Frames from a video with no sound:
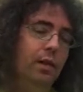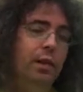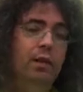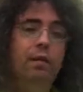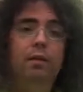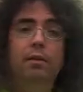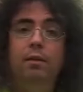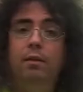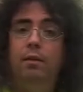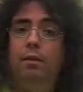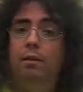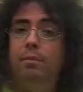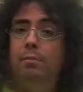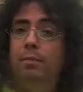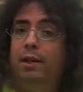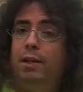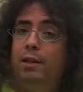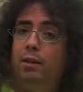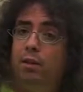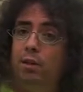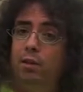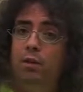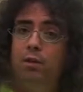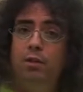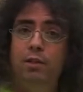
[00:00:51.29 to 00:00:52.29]
And
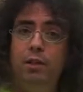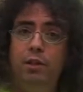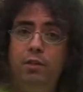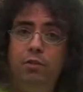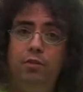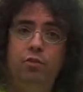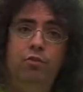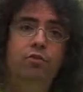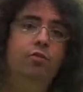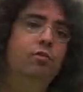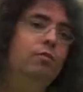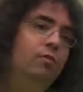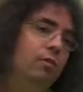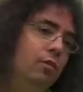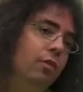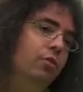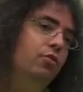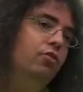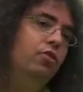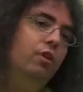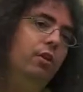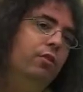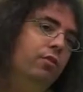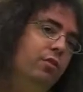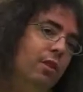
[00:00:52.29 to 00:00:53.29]
my goal is to
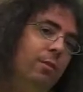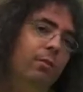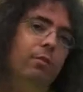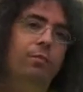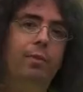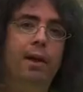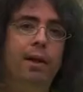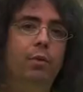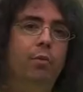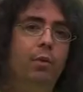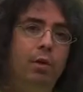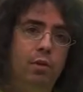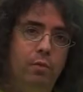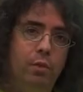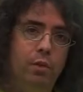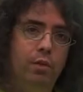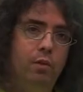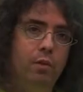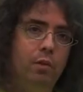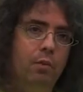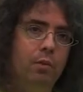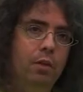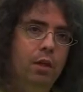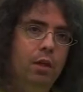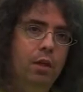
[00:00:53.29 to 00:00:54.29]
share some of my work
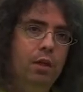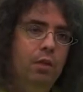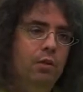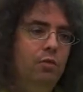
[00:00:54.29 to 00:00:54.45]
with you